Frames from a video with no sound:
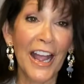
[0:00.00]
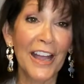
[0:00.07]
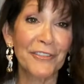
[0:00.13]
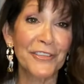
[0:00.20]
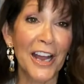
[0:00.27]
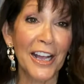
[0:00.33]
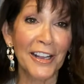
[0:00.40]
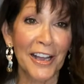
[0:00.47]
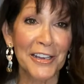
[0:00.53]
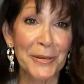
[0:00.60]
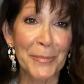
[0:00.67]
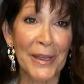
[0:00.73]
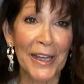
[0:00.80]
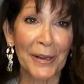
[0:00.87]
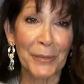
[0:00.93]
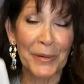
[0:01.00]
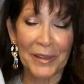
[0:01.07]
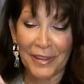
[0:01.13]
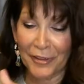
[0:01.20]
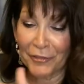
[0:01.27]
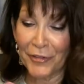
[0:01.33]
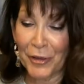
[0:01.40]
have not gotten a bag with
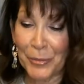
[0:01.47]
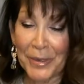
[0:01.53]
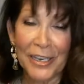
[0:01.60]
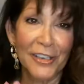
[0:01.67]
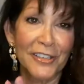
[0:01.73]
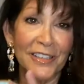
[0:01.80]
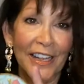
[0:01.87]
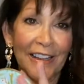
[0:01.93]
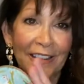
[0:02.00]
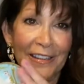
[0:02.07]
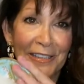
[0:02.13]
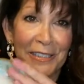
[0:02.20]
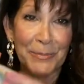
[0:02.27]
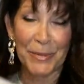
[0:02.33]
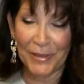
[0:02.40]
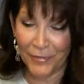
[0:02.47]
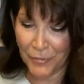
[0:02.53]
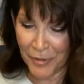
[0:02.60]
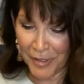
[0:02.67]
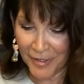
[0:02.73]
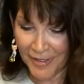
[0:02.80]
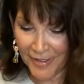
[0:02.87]
the foam ears like this
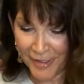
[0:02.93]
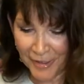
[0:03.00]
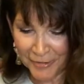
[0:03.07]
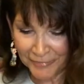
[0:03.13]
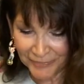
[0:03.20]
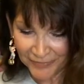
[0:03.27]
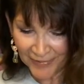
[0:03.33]
before, so.